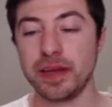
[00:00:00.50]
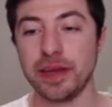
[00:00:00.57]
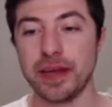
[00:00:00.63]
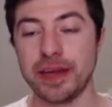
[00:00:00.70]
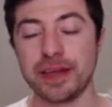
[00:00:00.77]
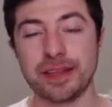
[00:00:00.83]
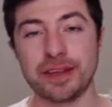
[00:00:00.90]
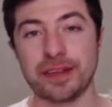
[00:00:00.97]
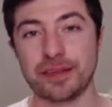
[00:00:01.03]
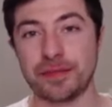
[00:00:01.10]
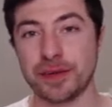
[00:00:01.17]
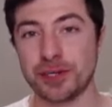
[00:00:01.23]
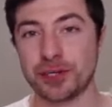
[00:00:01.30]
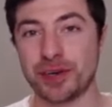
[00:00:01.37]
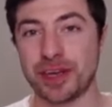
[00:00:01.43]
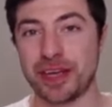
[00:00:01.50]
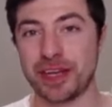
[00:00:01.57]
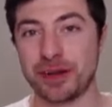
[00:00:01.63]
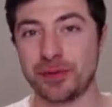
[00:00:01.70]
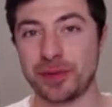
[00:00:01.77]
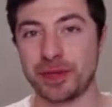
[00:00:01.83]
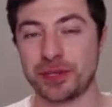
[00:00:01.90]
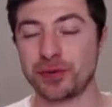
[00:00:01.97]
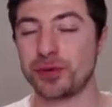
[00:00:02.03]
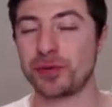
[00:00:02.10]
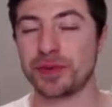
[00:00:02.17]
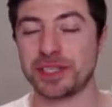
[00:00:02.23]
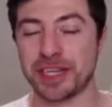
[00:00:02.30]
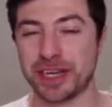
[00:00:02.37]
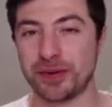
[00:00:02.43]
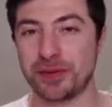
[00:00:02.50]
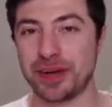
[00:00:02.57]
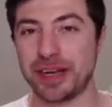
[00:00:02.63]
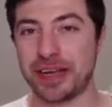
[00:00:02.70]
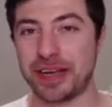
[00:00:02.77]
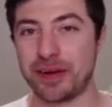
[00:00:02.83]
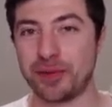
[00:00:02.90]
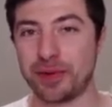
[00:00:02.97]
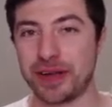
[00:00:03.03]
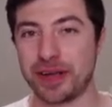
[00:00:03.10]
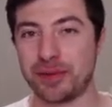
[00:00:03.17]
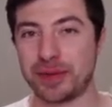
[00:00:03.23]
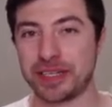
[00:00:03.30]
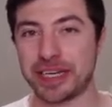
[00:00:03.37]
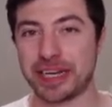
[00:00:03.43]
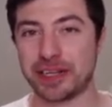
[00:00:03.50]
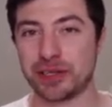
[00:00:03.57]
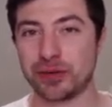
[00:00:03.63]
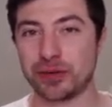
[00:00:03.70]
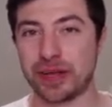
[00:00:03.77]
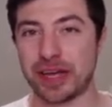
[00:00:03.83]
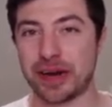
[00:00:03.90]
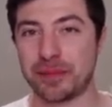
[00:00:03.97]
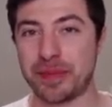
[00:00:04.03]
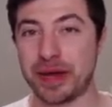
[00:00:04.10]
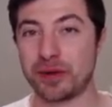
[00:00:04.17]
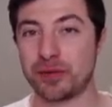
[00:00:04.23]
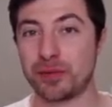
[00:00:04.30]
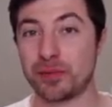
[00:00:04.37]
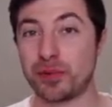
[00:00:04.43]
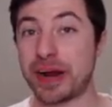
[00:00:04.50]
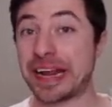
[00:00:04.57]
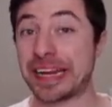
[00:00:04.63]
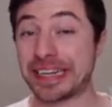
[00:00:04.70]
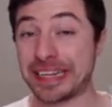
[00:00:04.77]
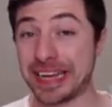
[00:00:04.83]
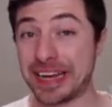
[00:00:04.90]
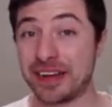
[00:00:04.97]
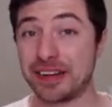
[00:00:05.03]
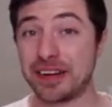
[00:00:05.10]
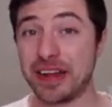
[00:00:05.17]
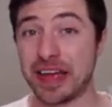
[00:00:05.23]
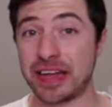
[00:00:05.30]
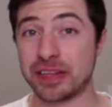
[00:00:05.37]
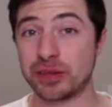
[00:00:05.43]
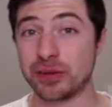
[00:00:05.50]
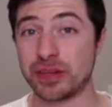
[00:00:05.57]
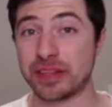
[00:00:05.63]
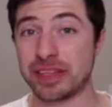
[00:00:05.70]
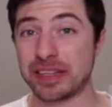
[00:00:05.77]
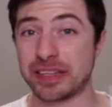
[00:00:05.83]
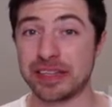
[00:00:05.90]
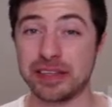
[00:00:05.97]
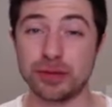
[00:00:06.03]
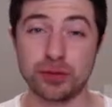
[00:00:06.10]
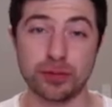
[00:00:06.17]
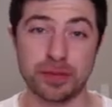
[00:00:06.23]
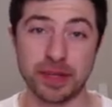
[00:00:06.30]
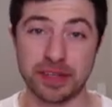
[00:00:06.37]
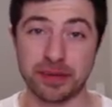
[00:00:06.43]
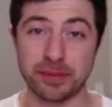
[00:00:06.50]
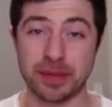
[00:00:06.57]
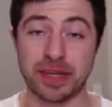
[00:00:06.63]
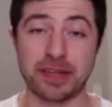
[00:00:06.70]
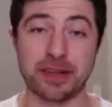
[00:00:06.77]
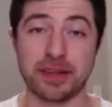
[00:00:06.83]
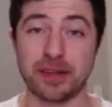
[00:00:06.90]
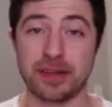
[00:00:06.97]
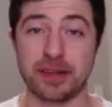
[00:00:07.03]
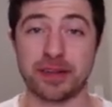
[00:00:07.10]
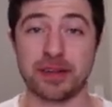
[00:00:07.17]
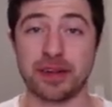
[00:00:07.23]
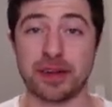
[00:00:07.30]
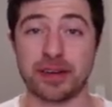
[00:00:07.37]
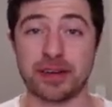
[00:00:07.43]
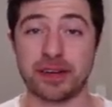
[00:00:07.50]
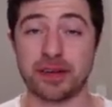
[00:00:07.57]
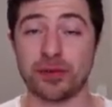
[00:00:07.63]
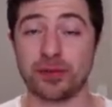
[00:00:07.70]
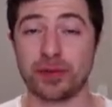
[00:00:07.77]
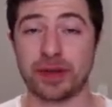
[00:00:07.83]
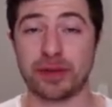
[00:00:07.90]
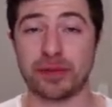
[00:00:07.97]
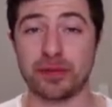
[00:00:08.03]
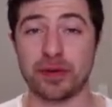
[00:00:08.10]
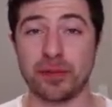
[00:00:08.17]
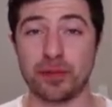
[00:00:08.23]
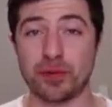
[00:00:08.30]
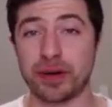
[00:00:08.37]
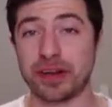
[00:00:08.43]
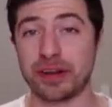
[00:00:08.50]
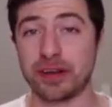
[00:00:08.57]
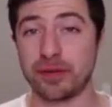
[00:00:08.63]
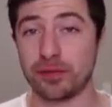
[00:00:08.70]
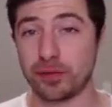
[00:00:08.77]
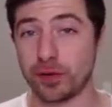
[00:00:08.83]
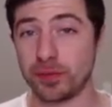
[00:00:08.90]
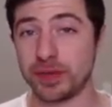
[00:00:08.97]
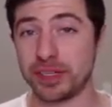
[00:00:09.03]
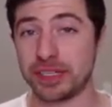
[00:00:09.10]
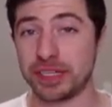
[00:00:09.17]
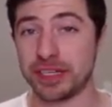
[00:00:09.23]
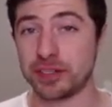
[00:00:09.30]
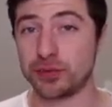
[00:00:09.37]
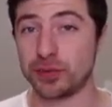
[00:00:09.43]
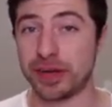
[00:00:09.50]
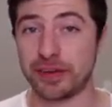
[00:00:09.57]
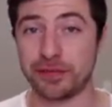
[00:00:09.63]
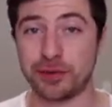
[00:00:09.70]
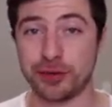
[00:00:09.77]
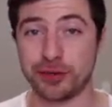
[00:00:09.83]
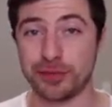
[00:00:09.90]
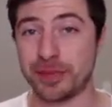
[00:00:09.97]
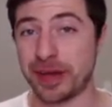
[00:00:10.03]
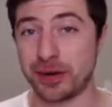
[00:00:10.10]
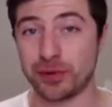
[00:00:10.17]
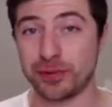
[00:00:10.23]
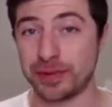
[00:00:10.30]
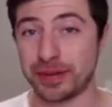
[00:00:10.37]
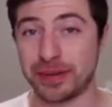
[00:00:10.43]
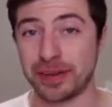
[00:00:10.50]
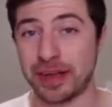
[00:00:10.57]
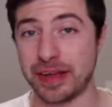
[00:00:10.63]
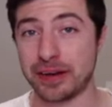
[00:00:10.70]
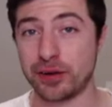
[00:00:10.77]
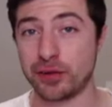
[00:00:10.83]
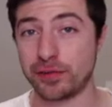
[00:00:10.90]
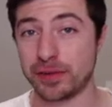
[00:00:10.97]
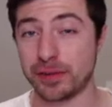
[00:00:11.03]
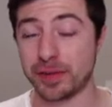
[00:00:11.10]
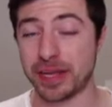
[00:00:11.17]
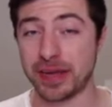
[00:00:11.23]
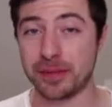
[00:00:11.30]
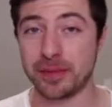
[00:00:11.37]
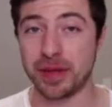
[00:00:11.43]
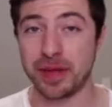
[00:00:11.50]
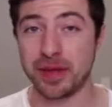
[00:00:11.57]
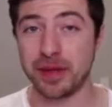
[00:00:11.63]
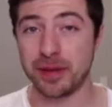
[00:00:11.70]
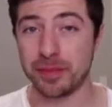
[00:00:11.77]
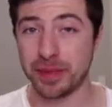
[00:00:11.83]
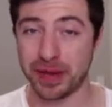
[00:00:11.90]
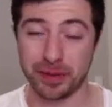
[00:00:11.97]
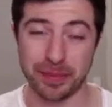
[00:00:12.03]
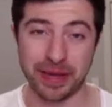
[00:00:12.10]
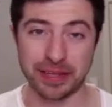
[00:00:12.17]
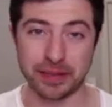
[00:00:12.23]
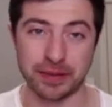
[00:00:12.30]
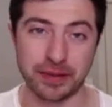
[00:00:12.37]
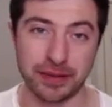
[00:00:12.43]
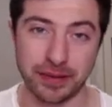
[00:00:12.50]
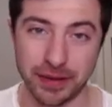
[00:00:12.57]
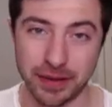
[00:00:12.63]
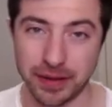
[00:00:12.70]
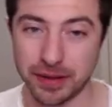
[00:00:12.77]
Hey, this is Fish on here with Tournament Takeaway, where we take a look at a battle and break it down and look at the little bits and pieces to see what we can bring from it into our future battles and hopefully become better battlers.